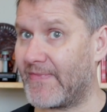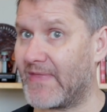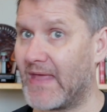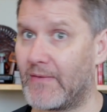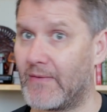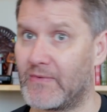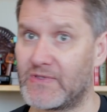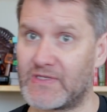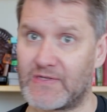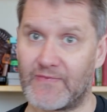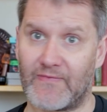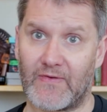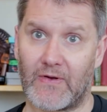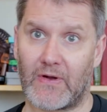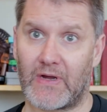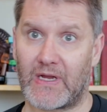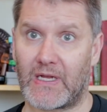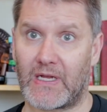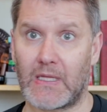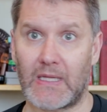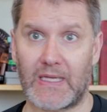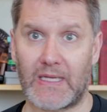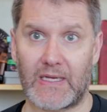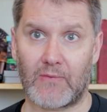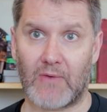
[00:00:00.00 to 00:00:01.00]
That was a very
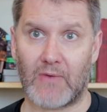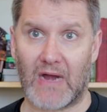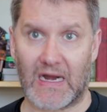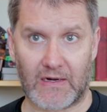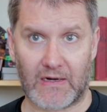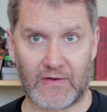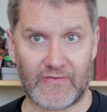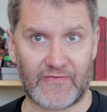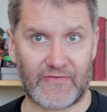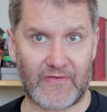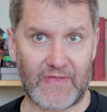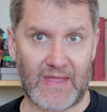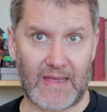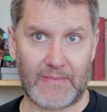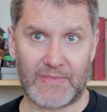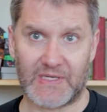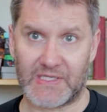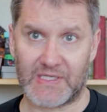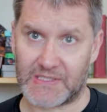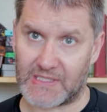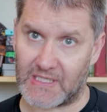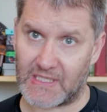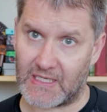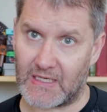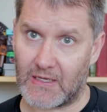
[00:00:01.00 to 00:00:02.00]
clean record for them to
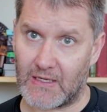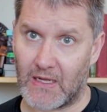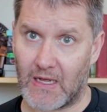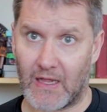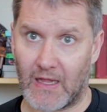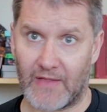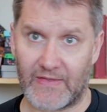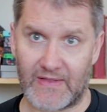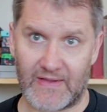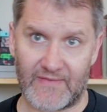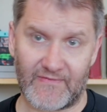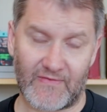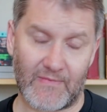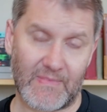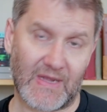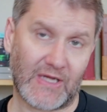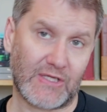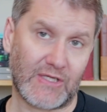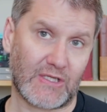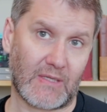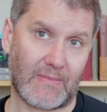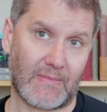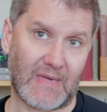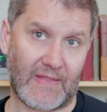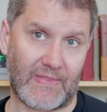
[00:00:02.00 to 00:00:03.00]
see all the
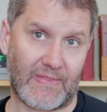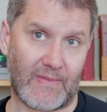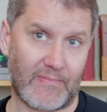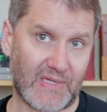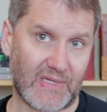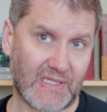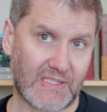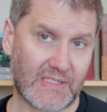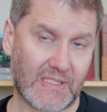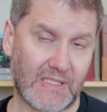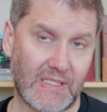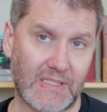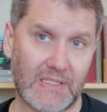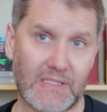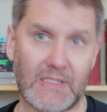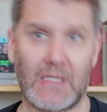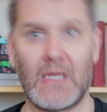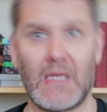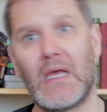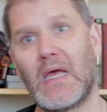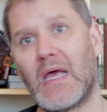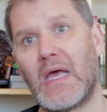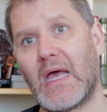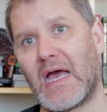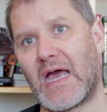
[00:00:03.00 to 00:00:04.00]
information about the business.
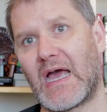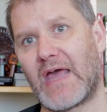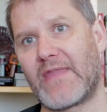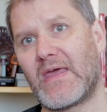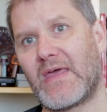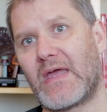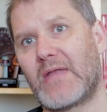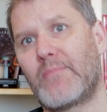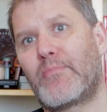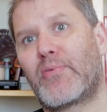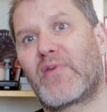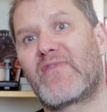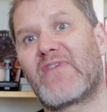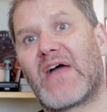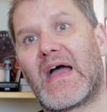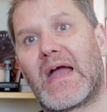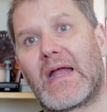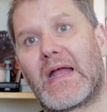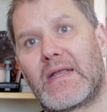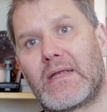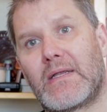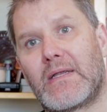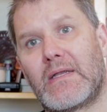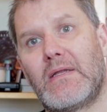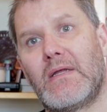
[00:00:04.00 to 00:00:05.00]
I then
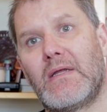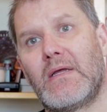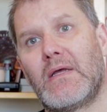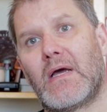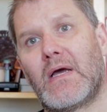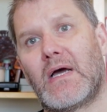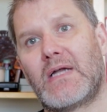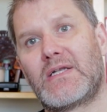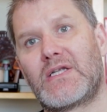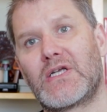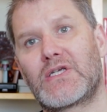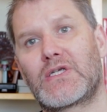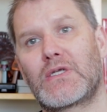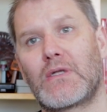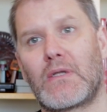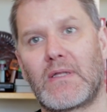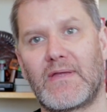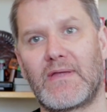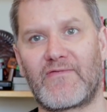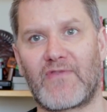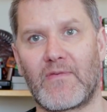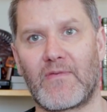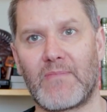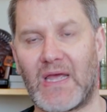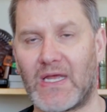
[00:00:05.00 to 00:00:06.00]
provided additional
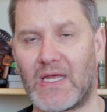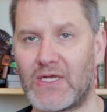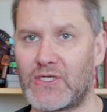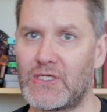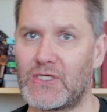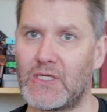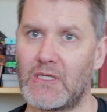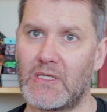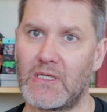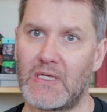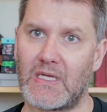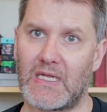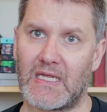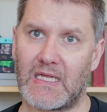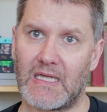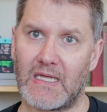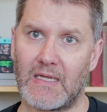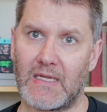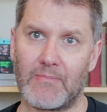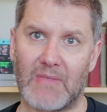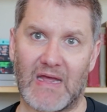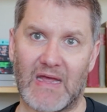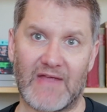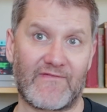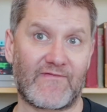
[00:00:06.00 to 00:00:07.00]
information
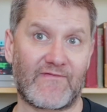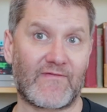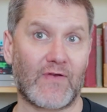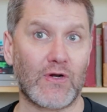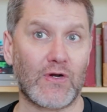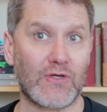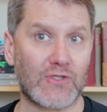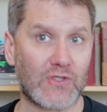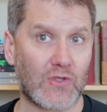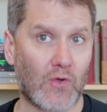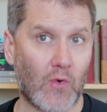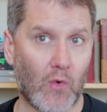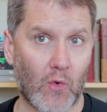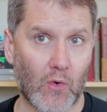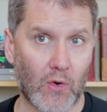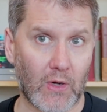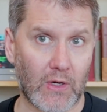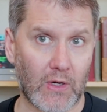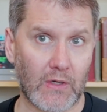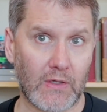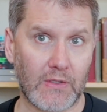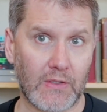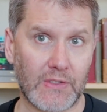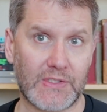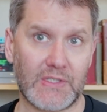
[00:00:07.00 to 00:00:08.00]
in my first
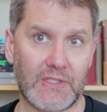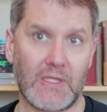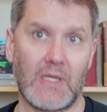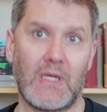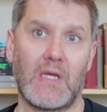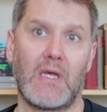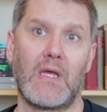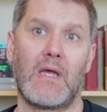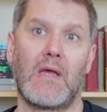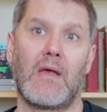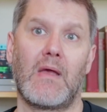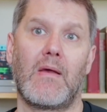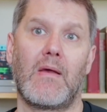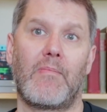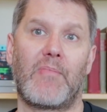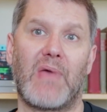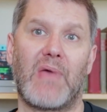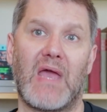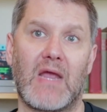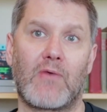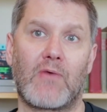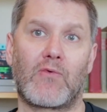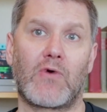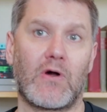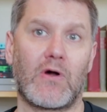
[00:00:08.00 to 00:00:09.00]
quarter's
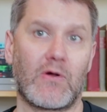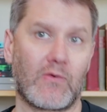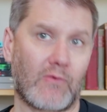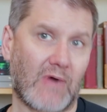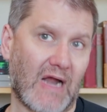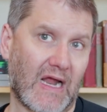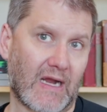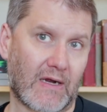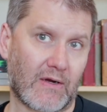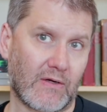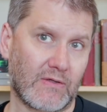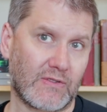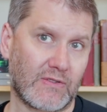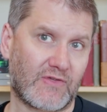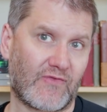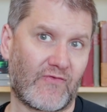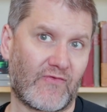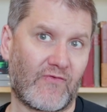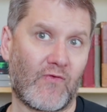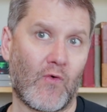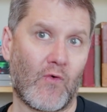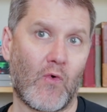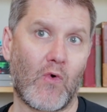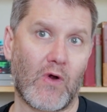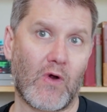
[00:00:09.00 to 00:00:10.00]
payroll records
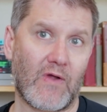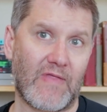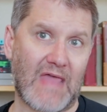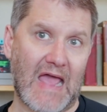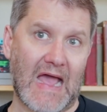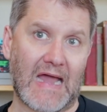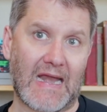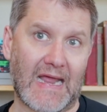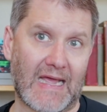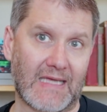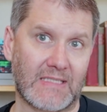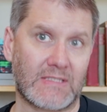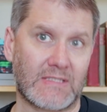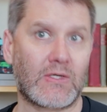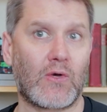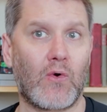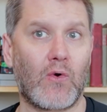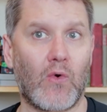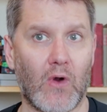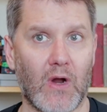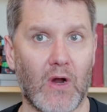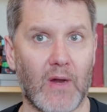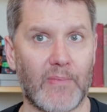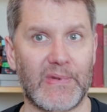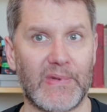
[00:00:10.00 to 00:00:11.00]
for that
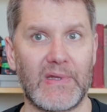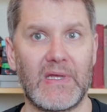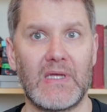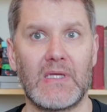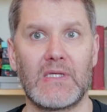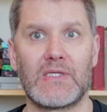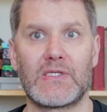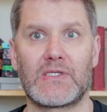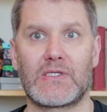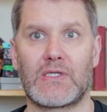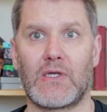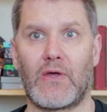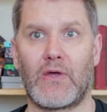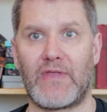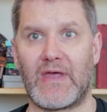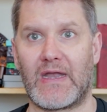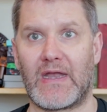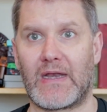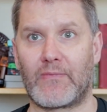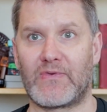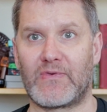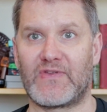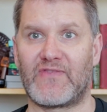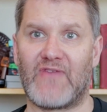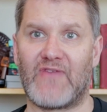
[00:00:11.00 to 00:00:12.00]
S-Corp so that
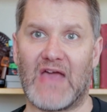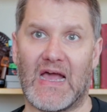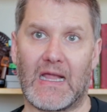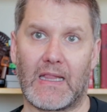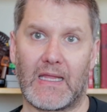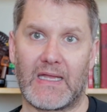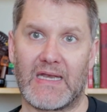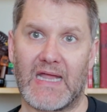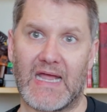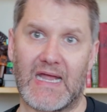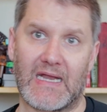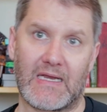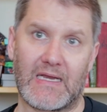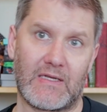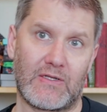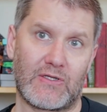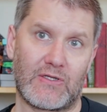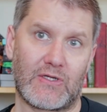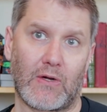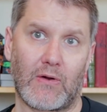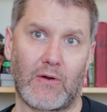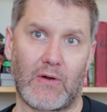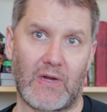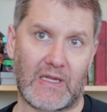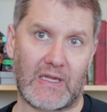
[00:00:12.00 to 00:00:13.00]
it was validated
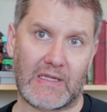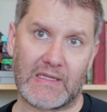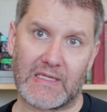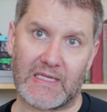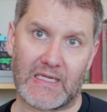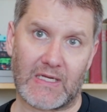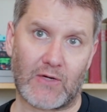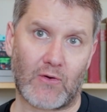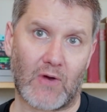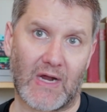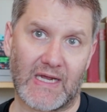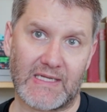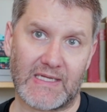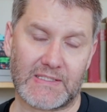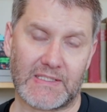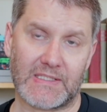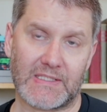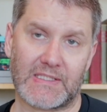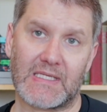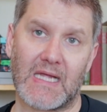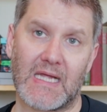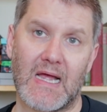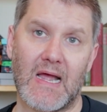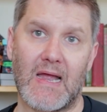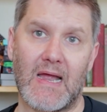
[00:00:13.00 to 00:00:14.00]
during the
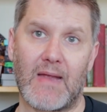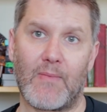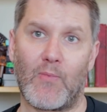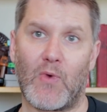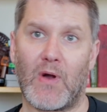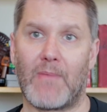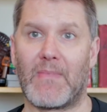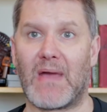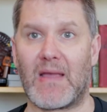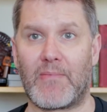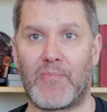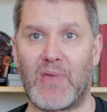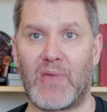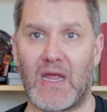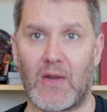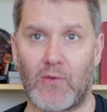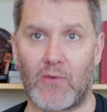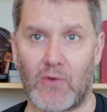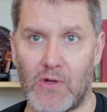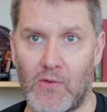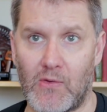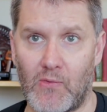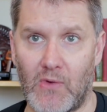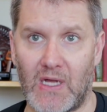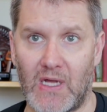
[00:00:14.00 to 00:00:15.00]
crisis time what my
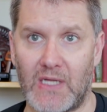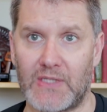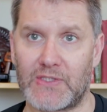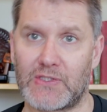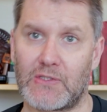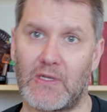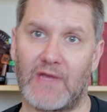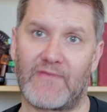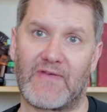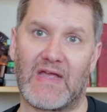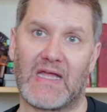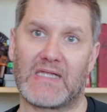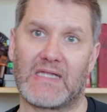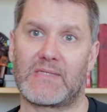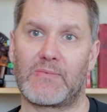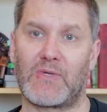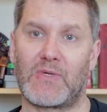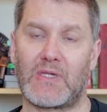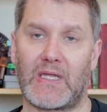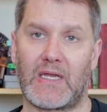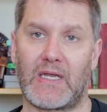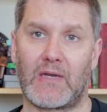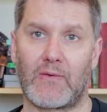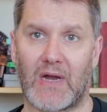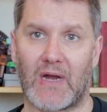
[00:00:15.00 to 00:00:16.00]
payroll was. So I've got some
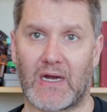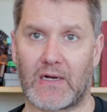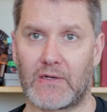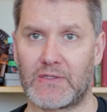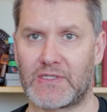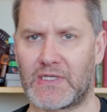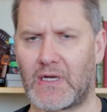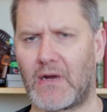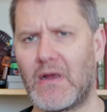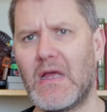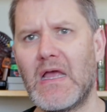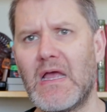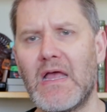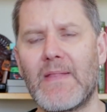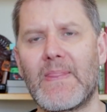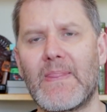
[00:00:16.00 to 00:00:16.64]
clean records there.